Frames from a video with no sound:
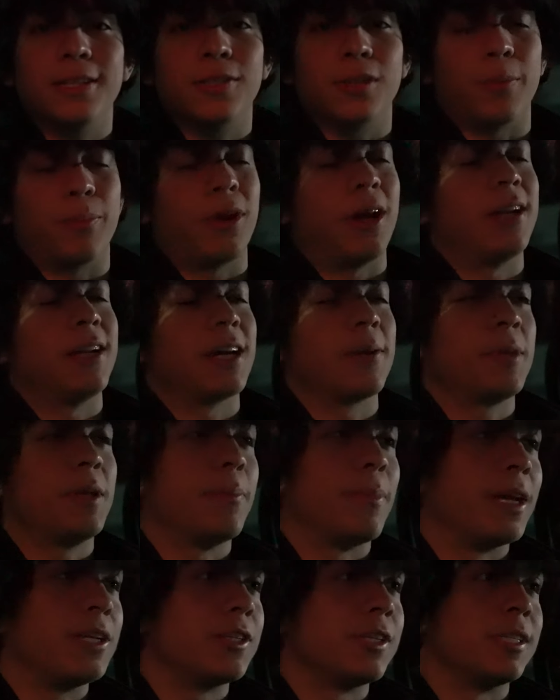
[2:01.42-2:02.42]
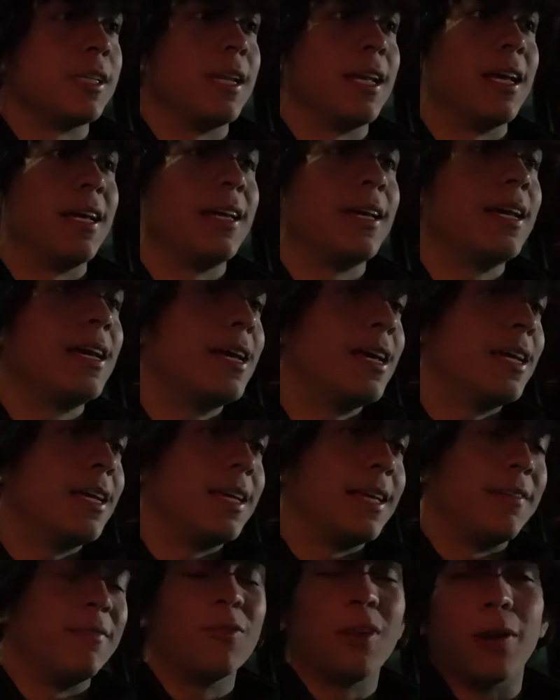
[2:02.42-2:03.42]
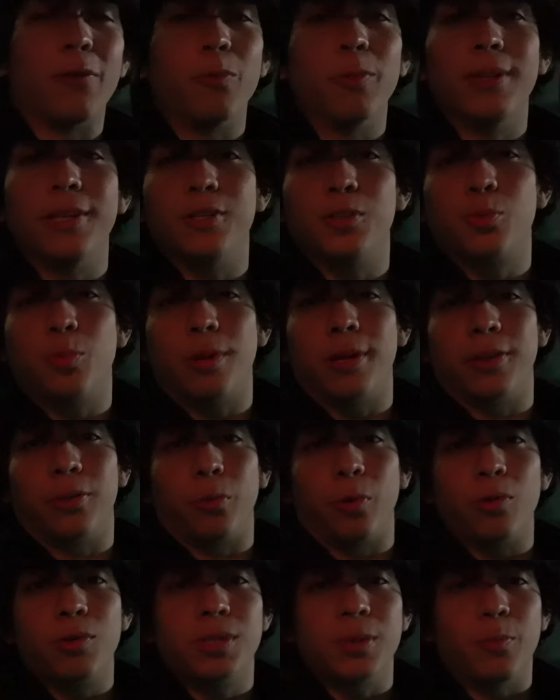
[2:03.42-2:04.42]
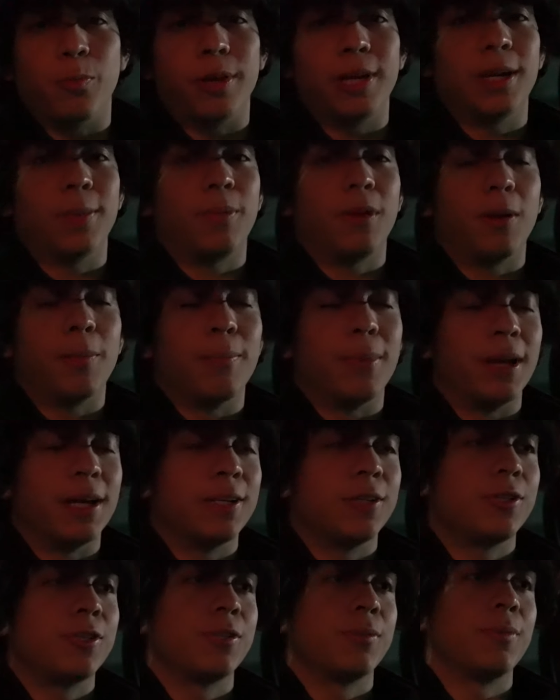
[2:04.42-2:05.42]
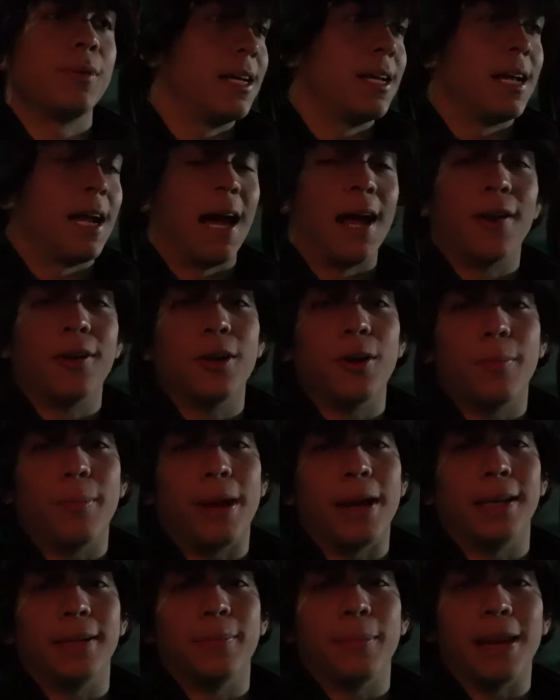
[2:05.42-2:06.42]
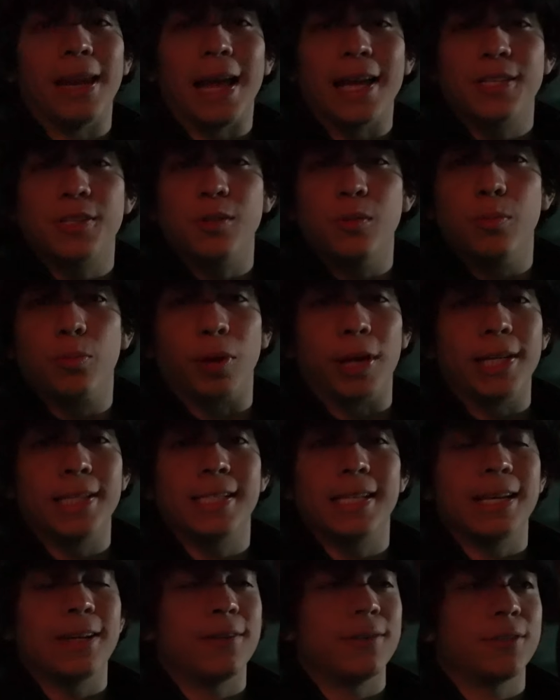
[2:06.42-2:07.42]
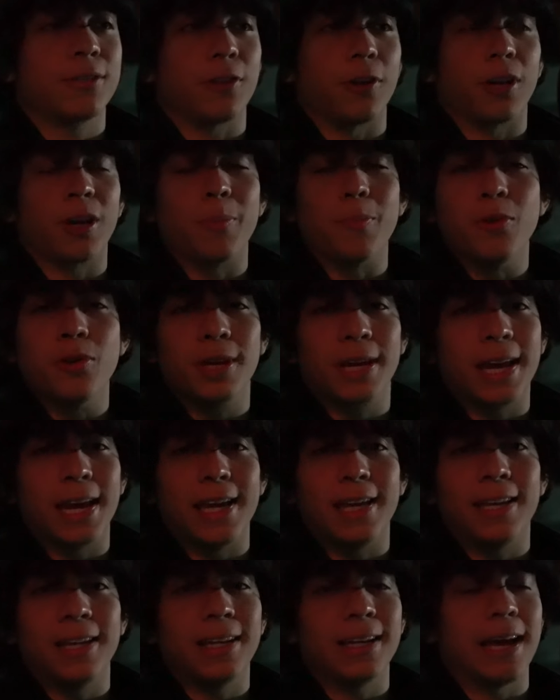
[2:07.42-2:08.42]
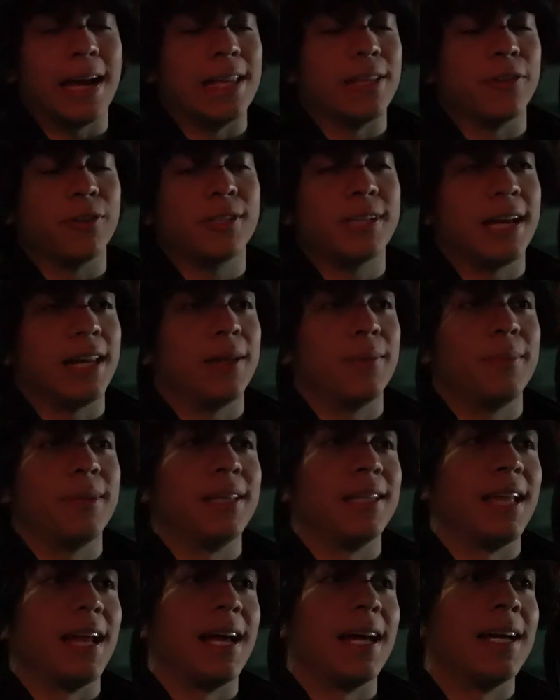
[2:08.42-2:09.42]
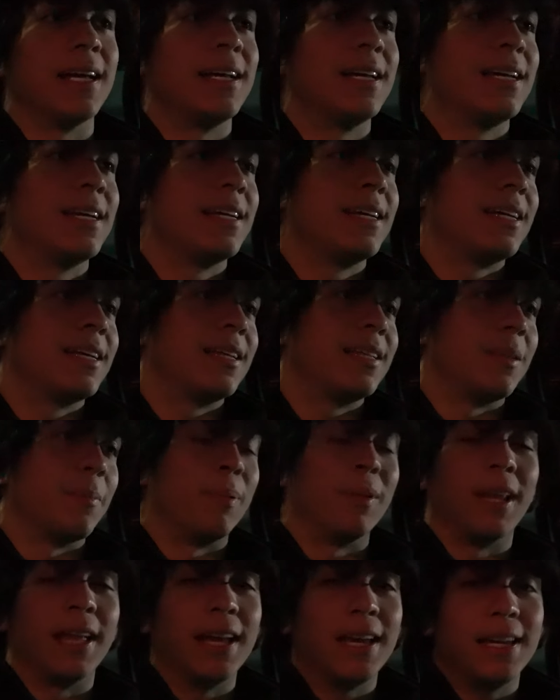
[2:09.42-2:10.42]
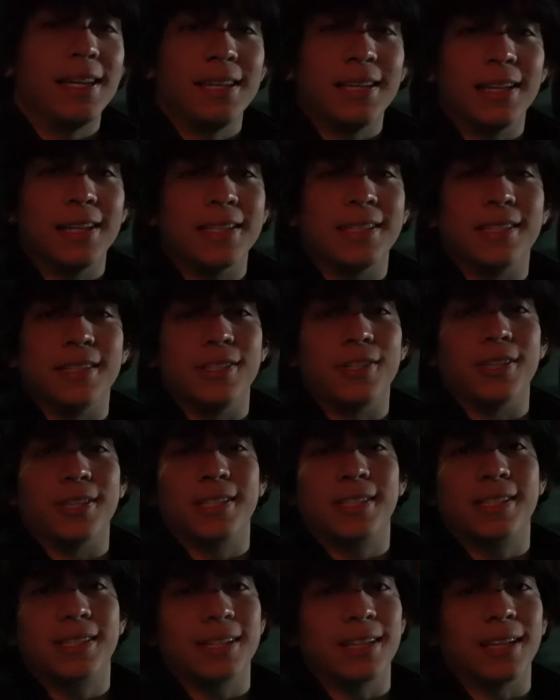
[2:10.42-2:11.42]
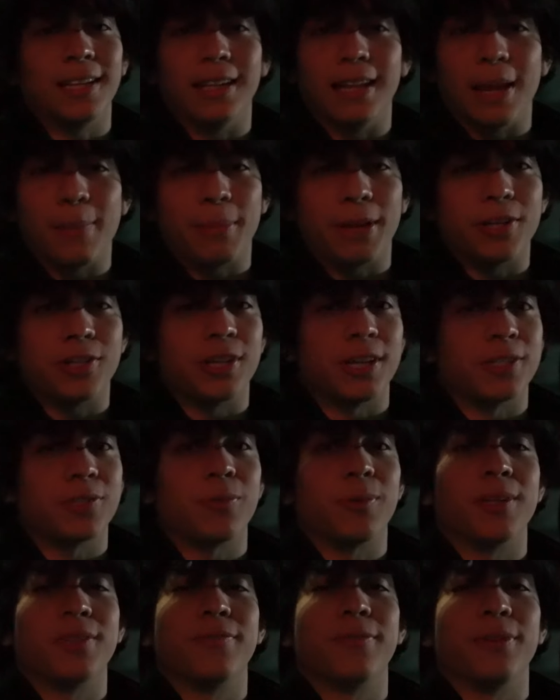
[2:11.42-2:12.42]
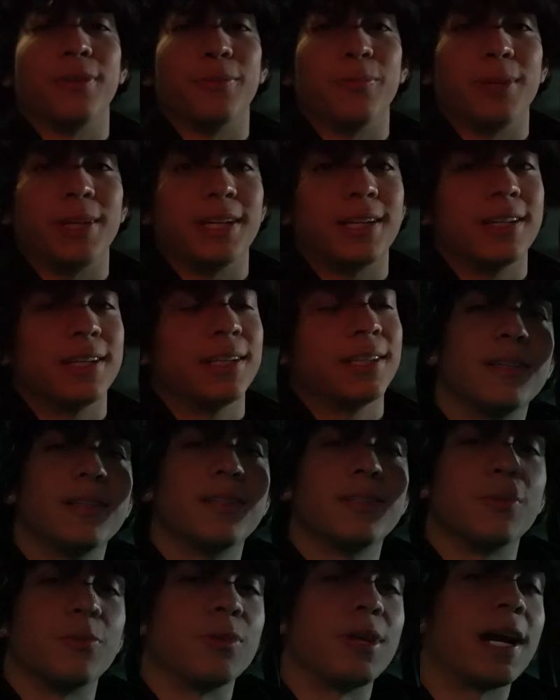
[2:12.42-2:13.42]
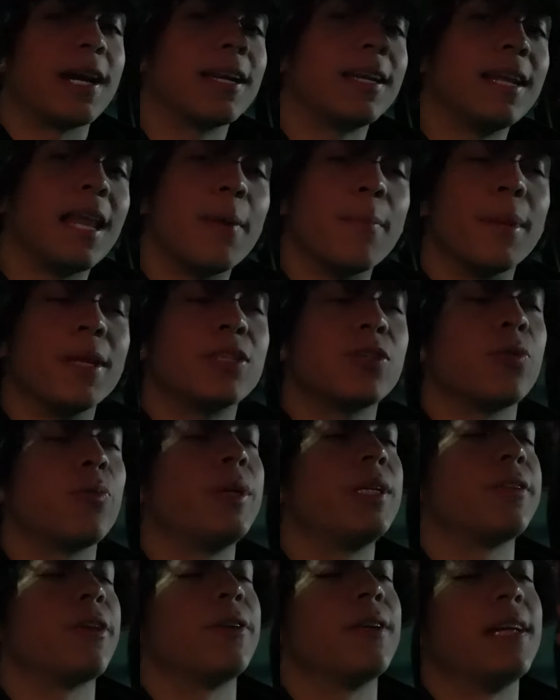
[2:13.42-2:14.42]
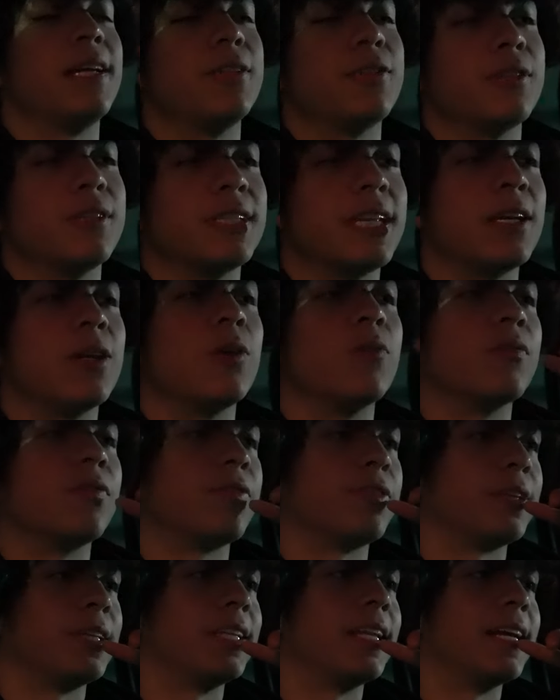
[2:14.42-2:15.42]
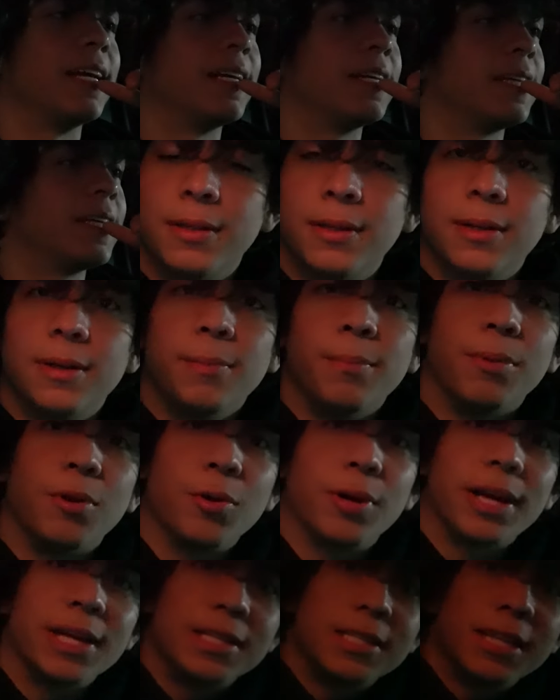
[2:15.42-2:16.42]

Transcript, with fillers: so I'm probably not gonna be benching today, even though I really just wanna throw some weight up on bench. I don't know, my, my last two brain cells are communicating and they're telling me that the play is to just let my chest rest for the week. So we're not gonna let mental retardation take over for the day. But okay,